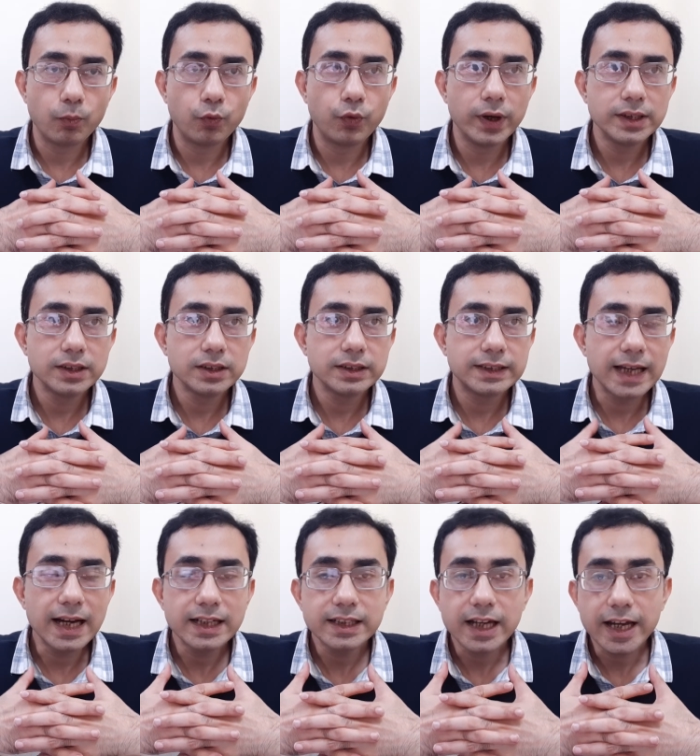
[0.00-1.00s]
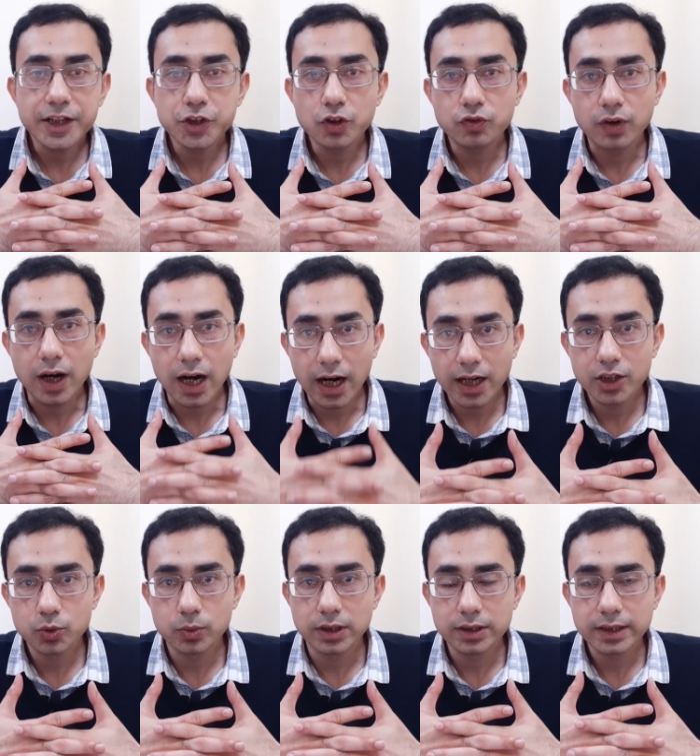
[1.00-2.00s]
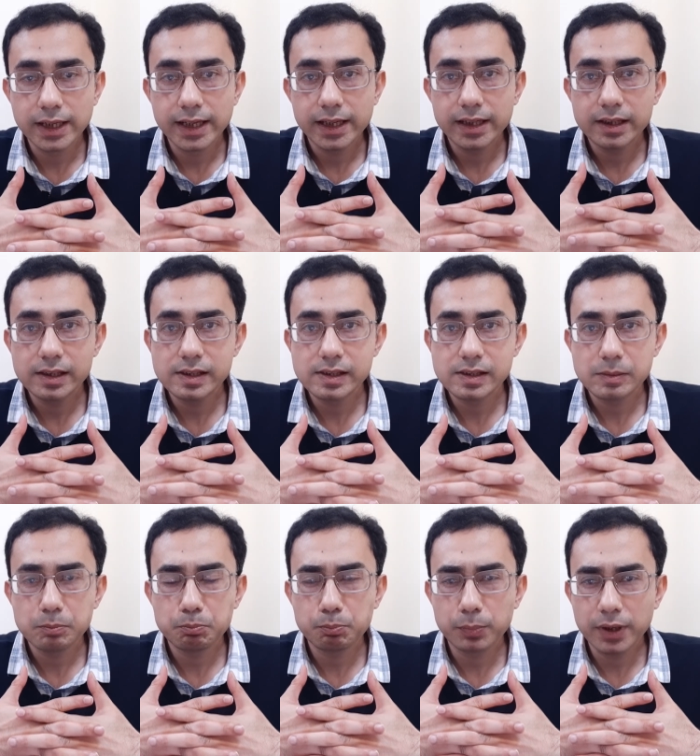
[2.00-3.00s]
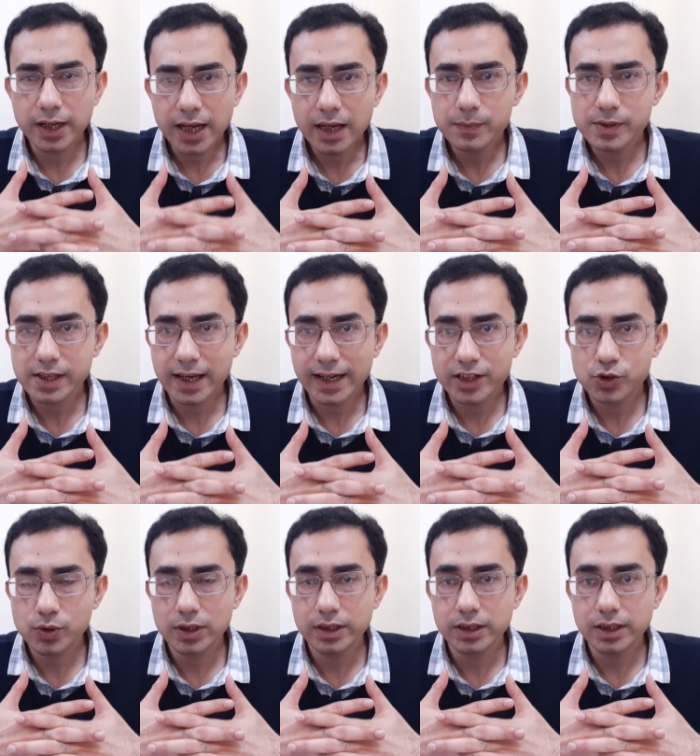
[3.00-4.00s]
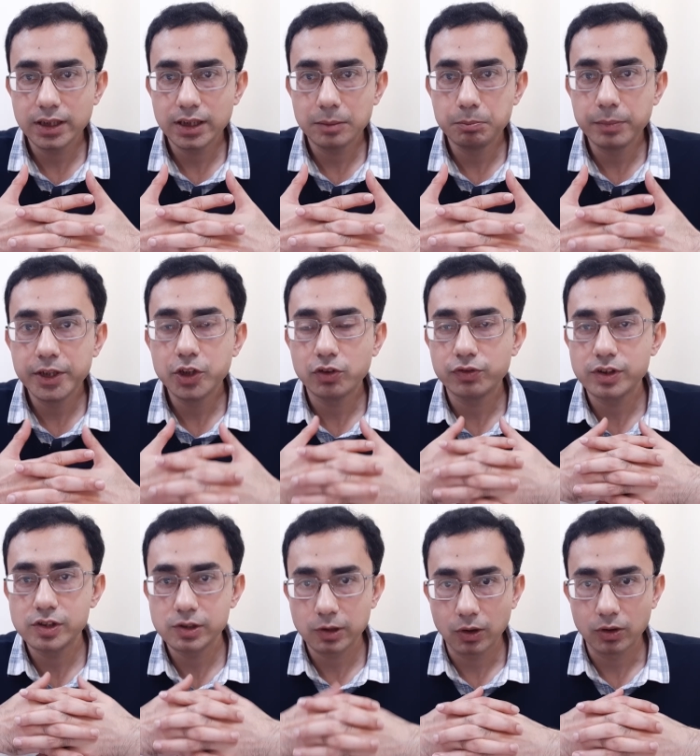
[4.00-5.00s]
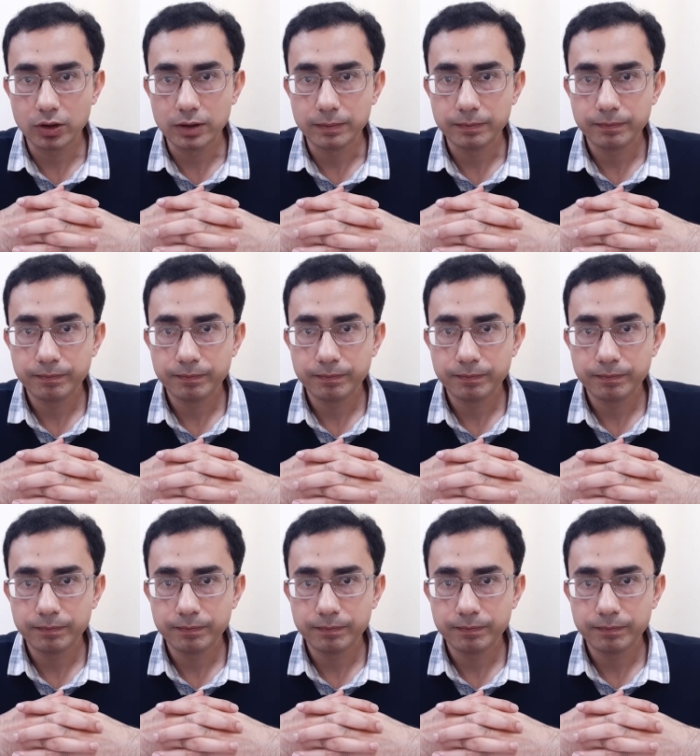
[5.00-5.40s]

whether that kind of hard work is perhaps actually a bit of a slog.